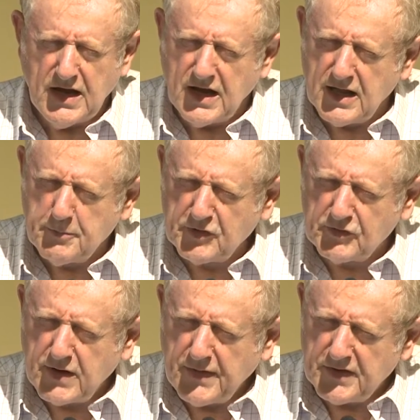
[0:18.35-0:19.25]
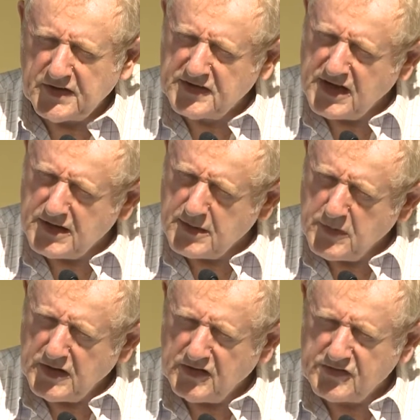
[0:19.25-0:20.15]
Help us to understand the
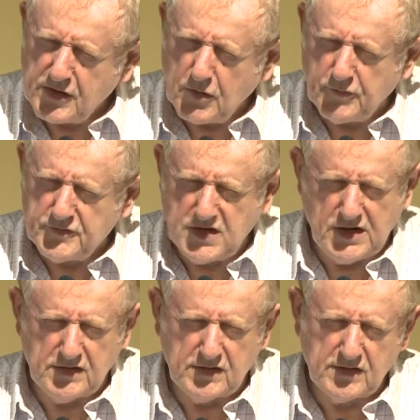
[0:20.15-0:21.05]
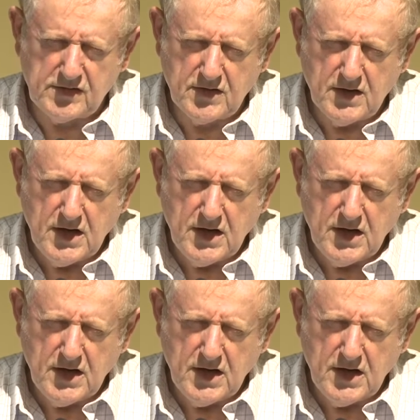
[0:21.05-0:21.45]
ministry of Jesus